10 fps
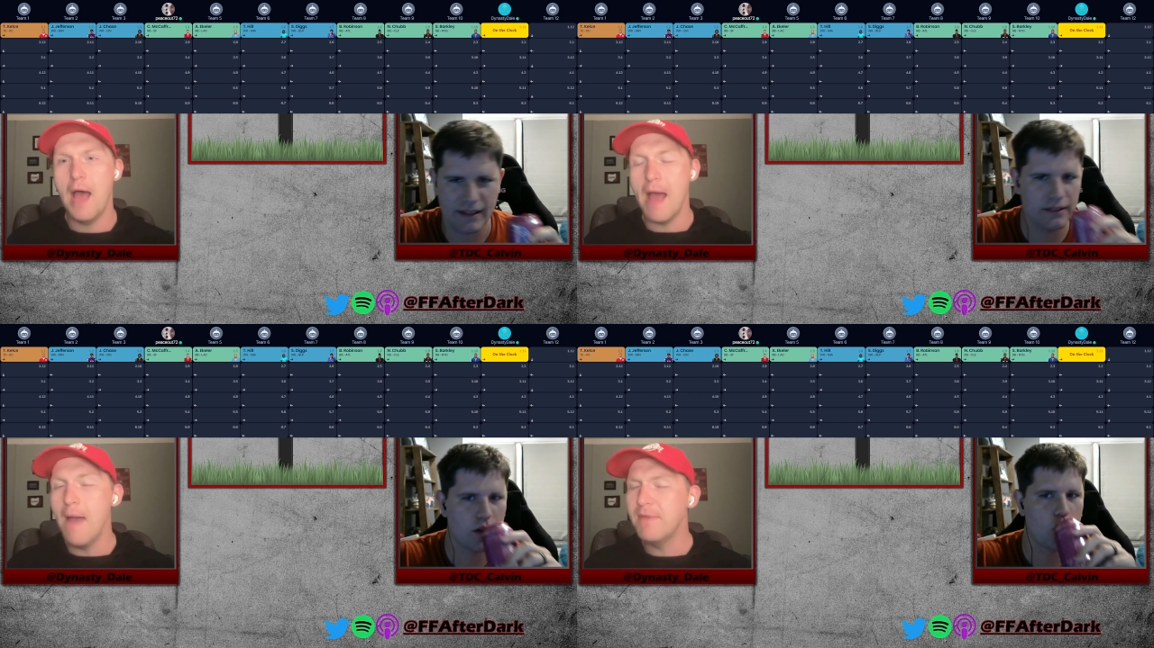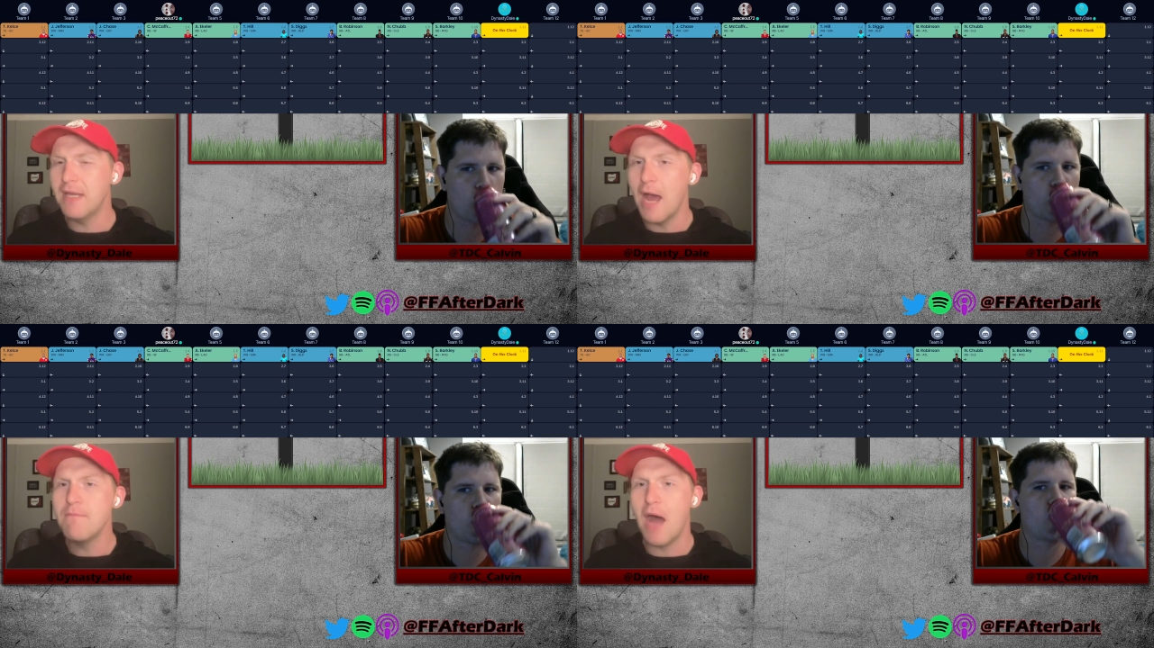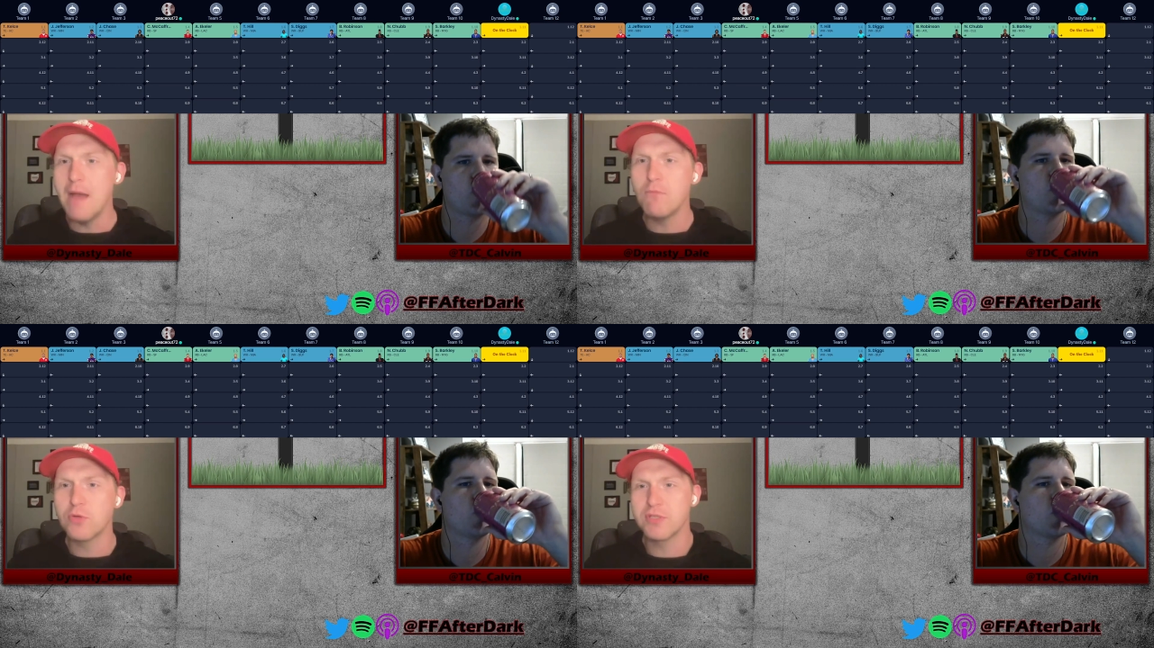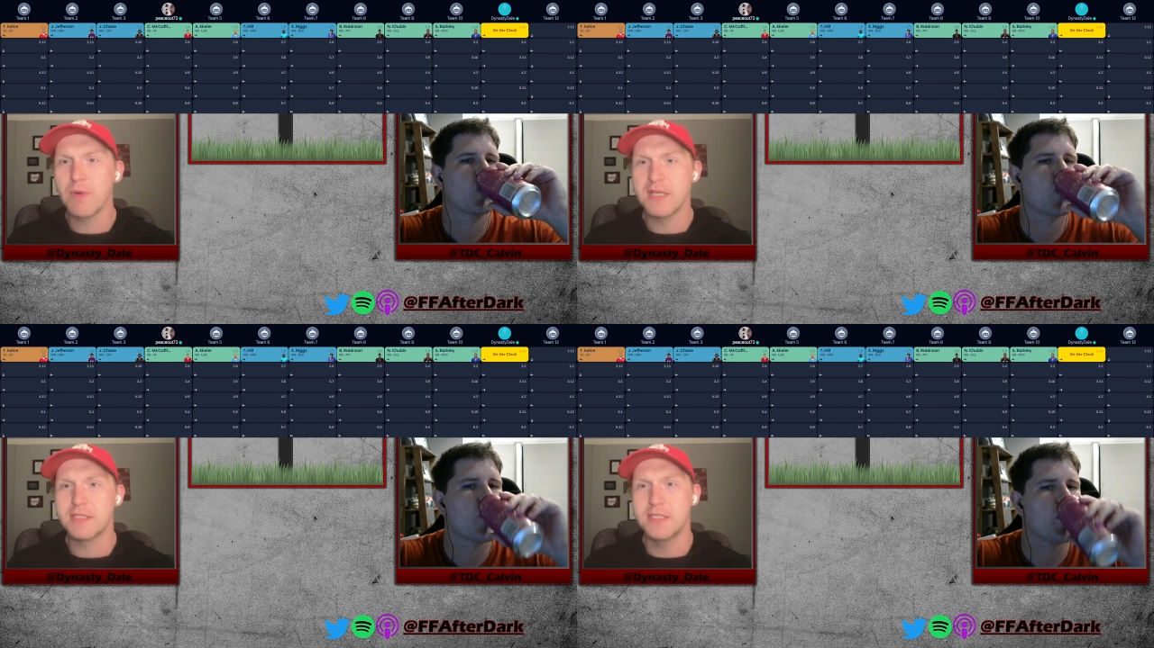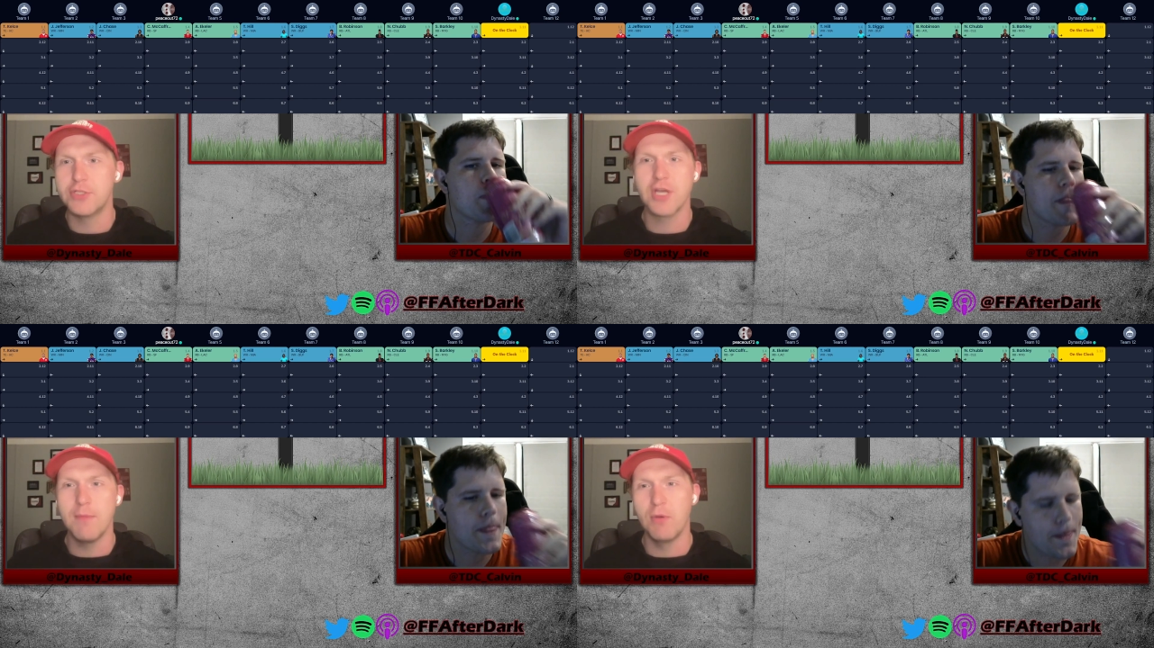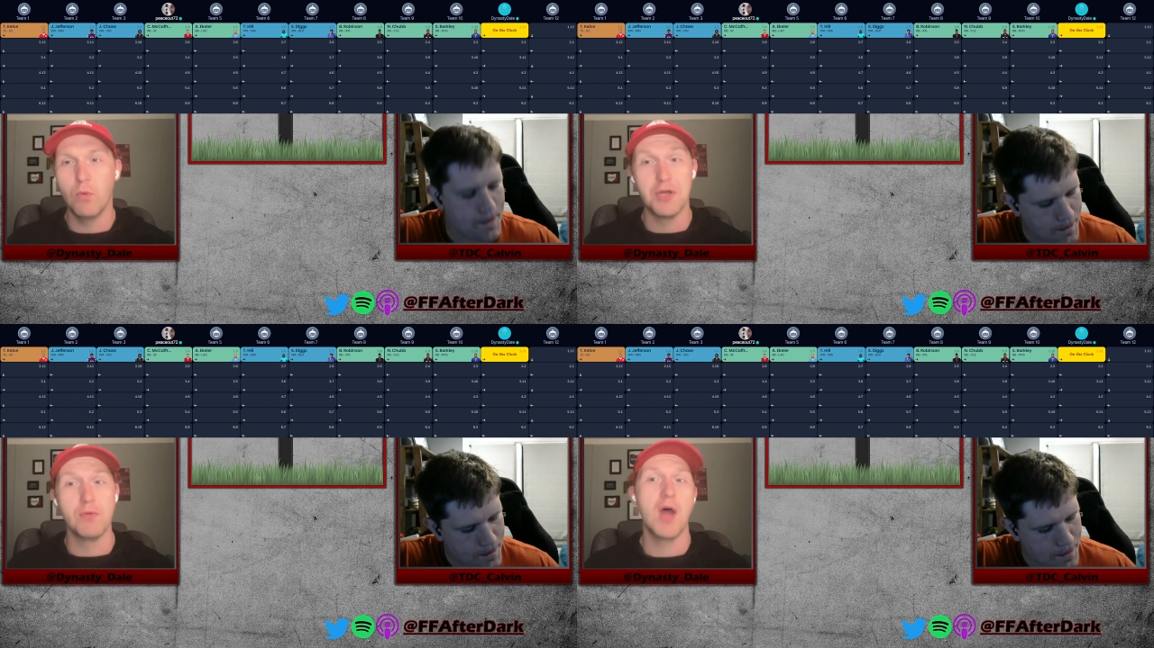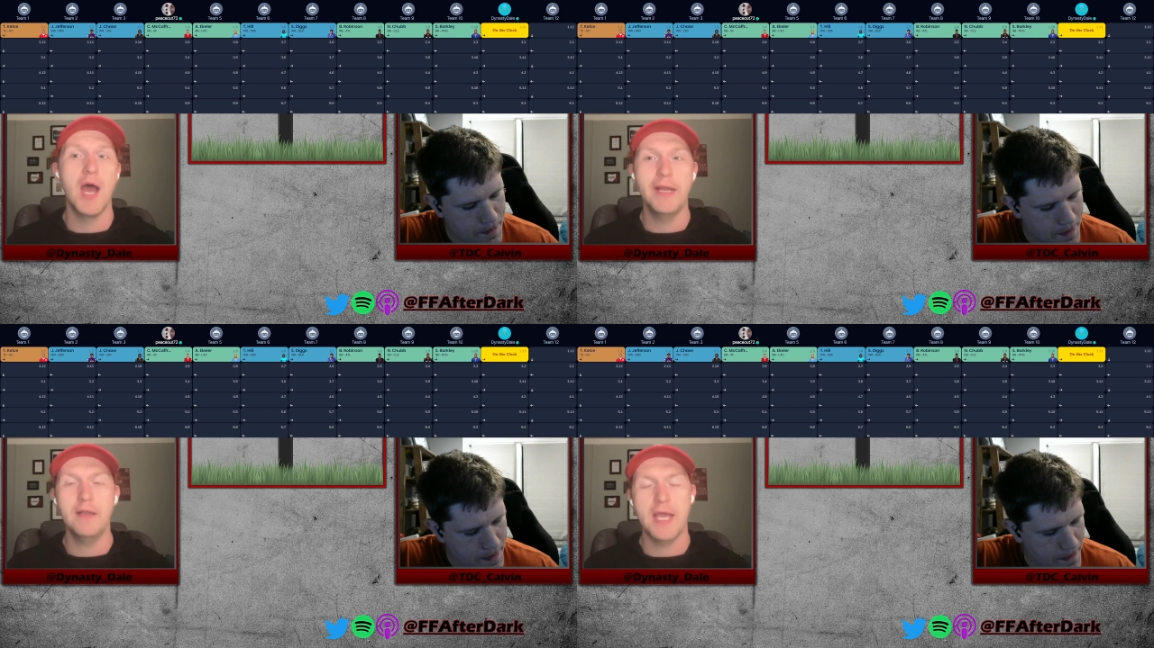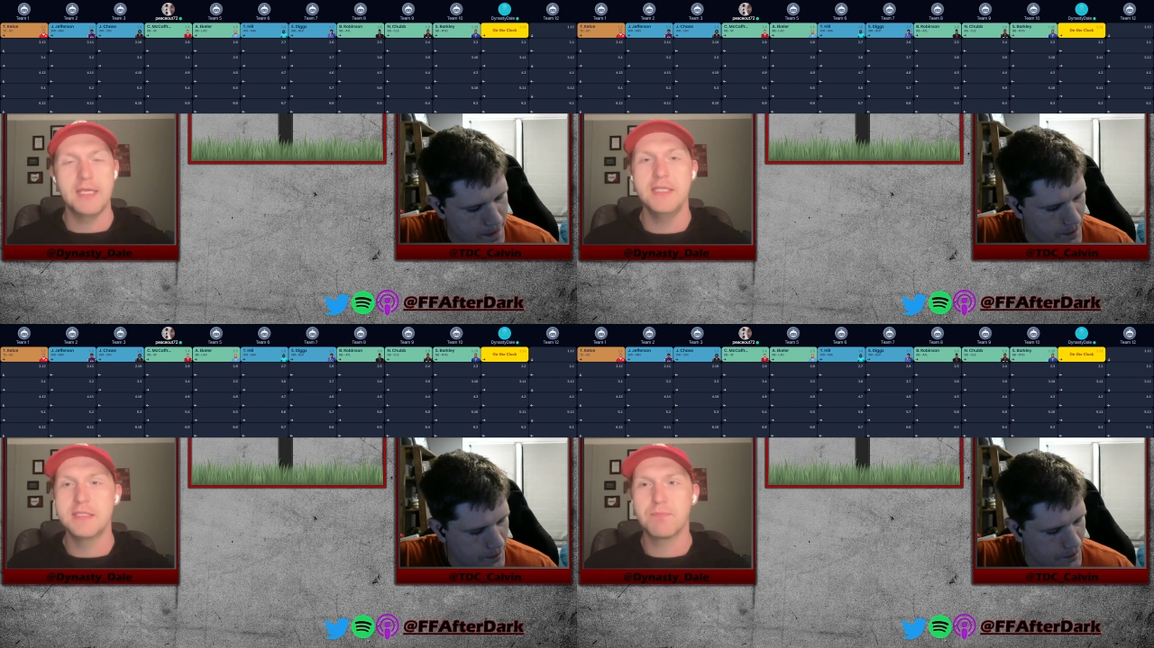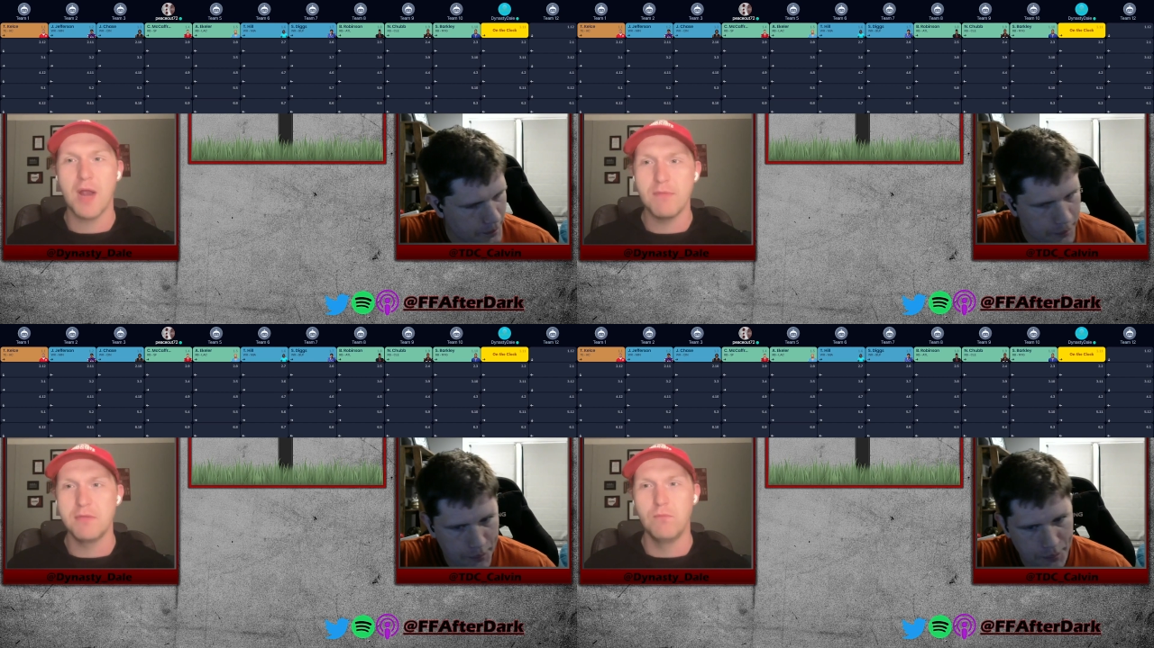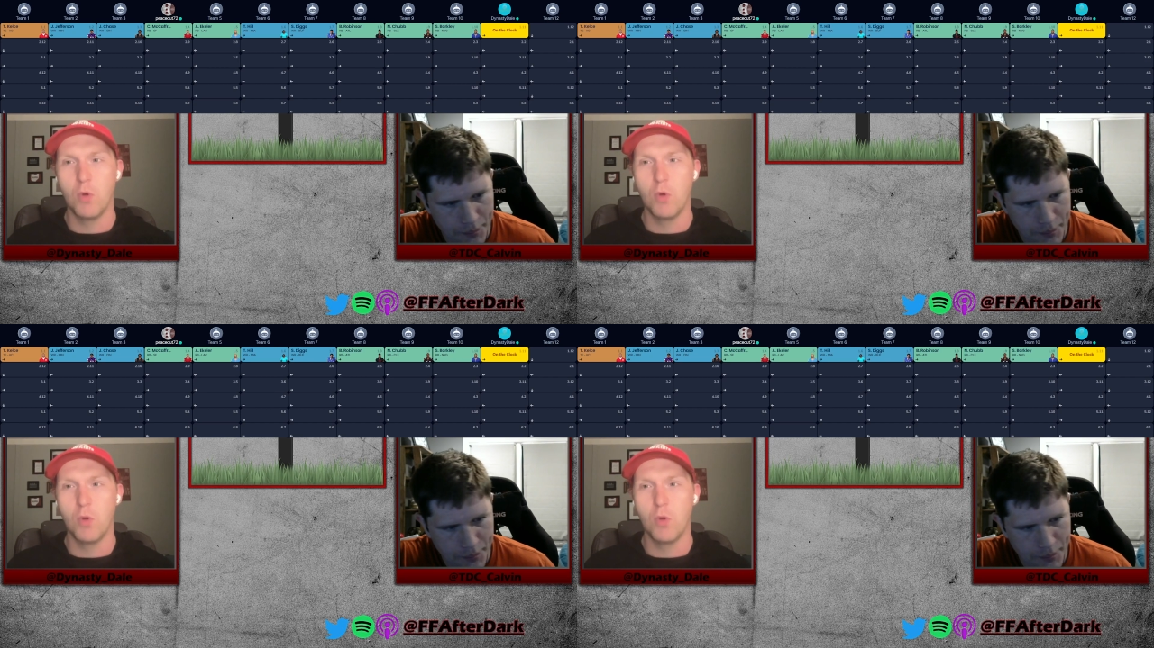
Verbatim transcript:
Speaker 1: I, I, mean, I'm I'm more surprised to see Chubb at 109. Like he's probably